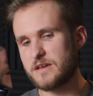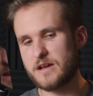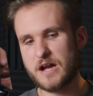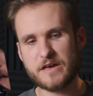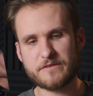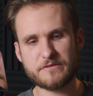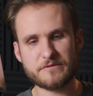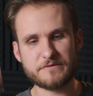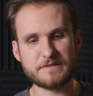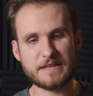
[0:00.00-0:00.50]

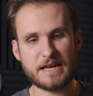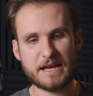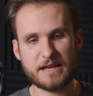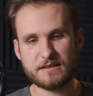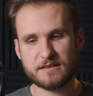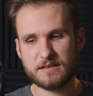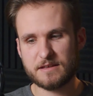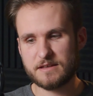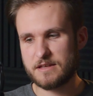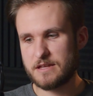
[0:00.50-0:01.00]
Other than
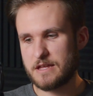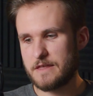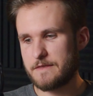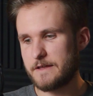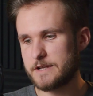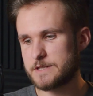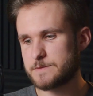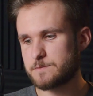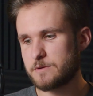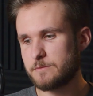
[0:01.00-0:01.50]
that,
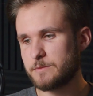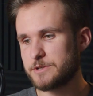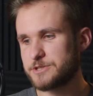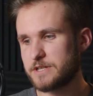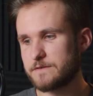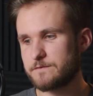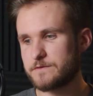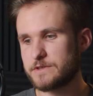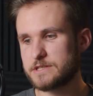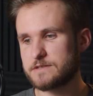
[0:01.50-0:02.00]
that's pretty much
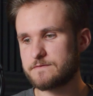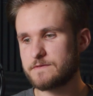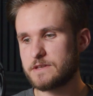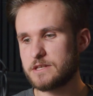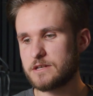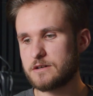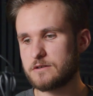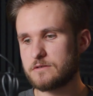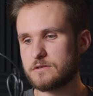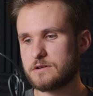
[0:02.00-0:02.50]
it for this
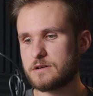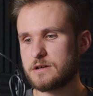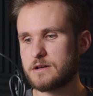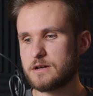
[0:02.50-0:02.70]
video.